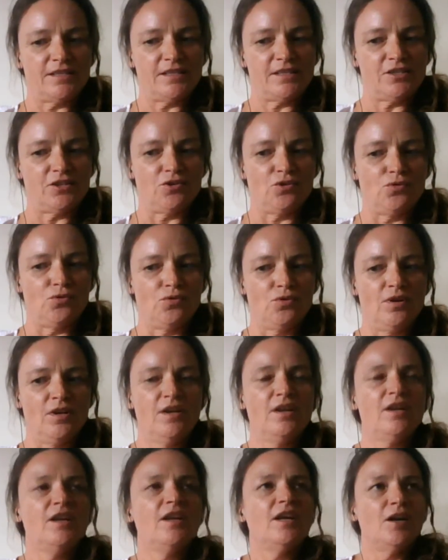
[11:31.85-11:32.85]
So
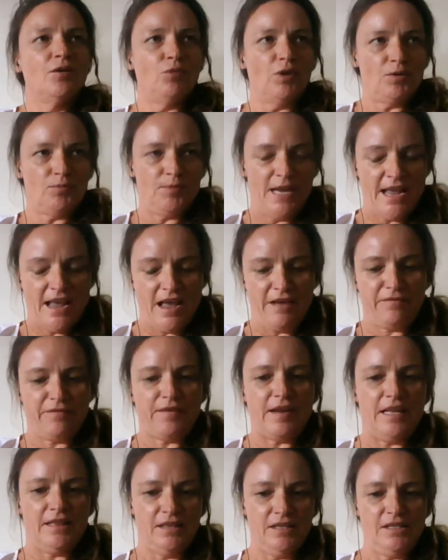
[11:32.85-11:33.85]
what we
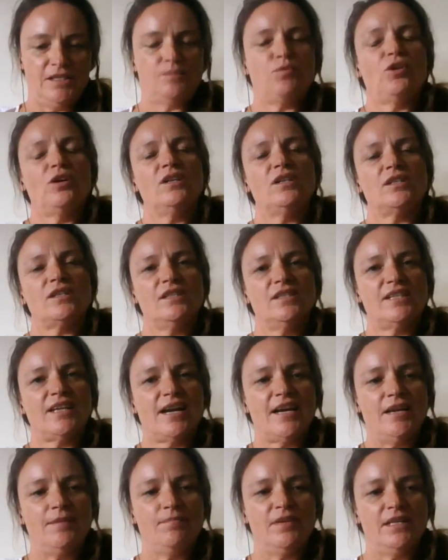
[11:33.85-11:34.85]
have at this point in
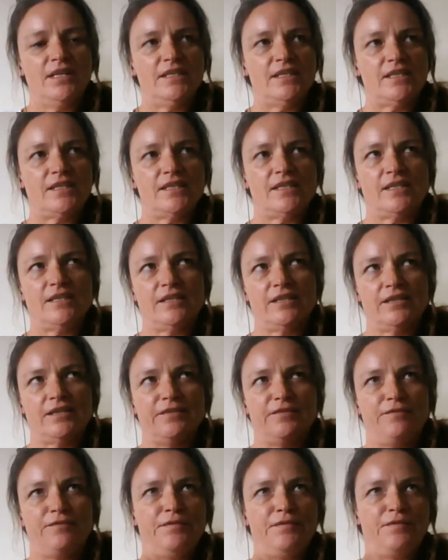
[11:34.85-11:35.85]
time is
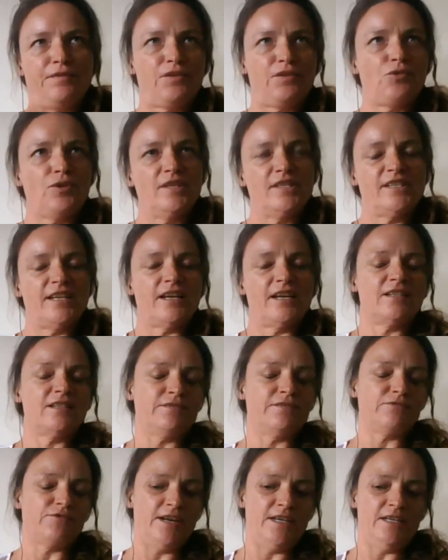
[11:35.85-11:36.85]
the 5th
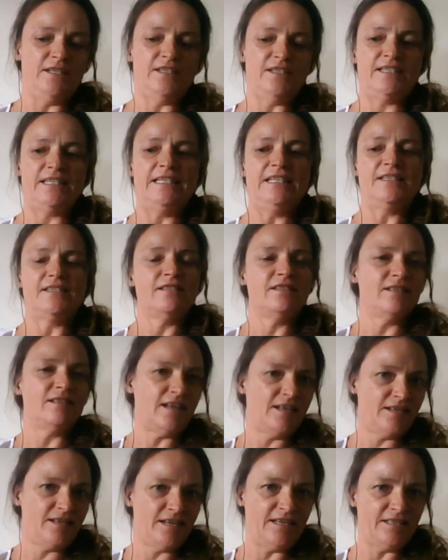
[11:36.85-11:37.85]
consecutive rainy season
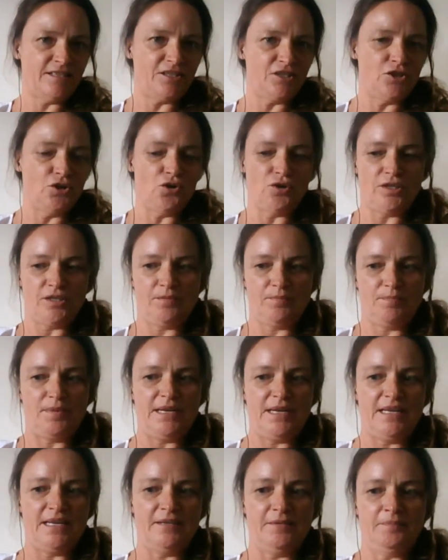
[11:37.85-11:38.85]
that has not
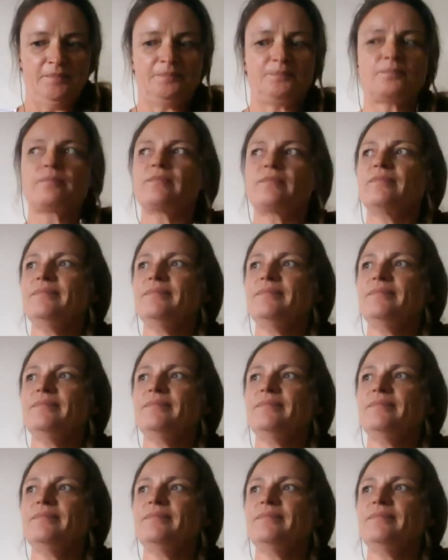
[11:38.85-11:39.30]
been,